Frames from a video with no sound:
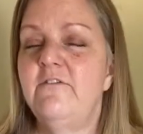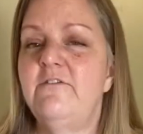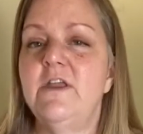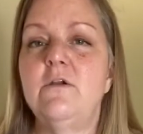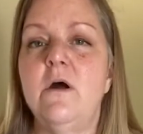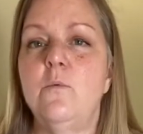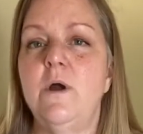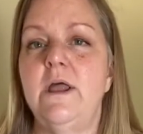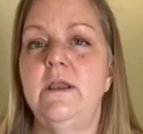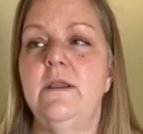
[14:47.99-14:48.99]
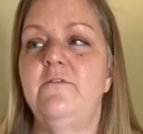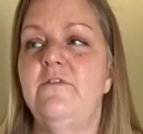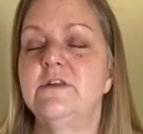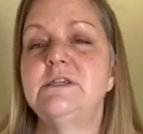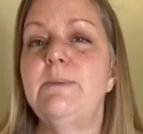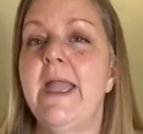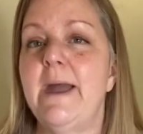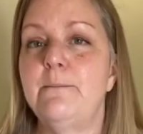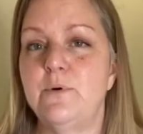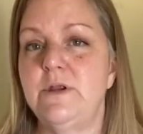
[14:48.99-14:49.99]
figure out what feels
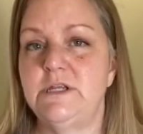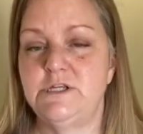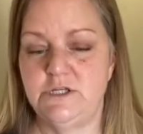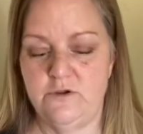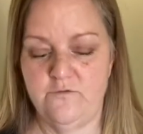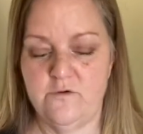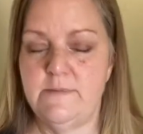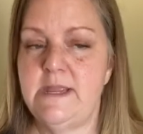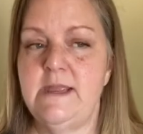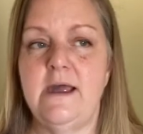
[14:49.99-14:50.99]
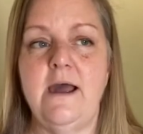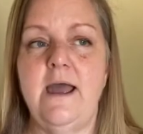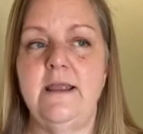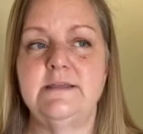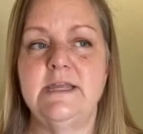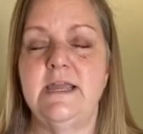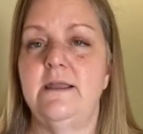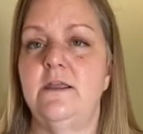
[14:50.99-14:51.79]
pampering to you. For me, I take,